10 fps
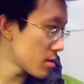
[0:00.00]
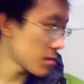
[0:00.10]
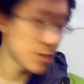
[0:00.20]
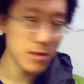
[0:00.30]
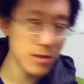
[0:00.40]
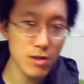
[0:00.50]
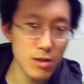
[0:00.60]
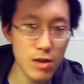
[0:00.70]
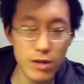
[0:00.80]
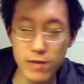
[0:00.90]
I spent a
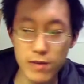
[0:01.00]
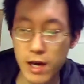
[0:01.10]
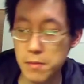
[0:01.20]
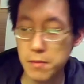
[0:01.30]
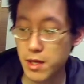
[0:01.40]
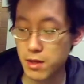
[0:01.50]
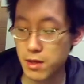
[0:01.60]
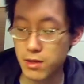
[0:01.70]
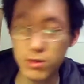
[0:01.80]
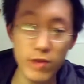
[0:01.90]
lot of time making this,